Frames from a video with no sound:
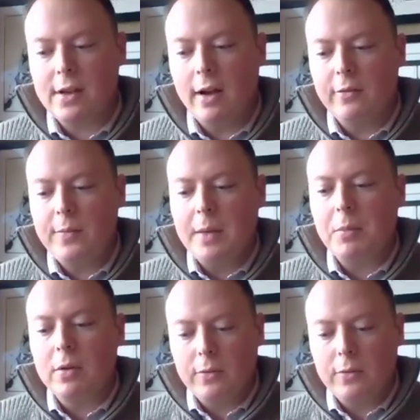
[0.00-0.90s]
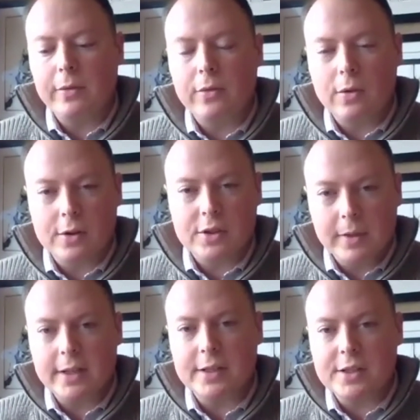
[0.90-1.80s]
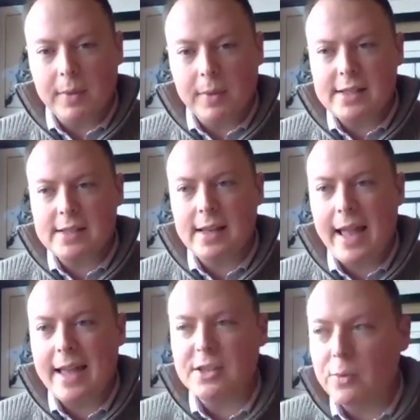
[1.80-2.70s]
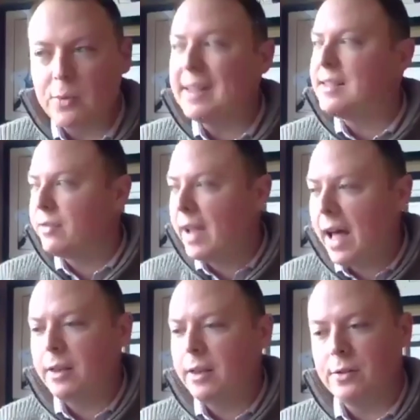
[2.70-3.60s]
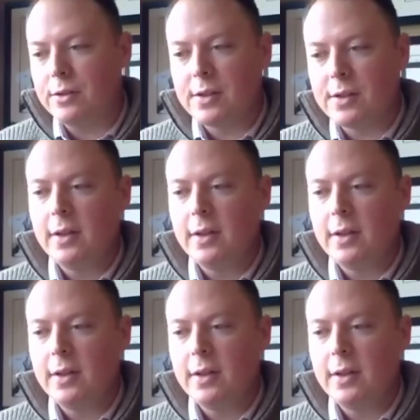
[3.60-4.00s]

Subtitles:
of people who've been forcibly displaced, as well as values,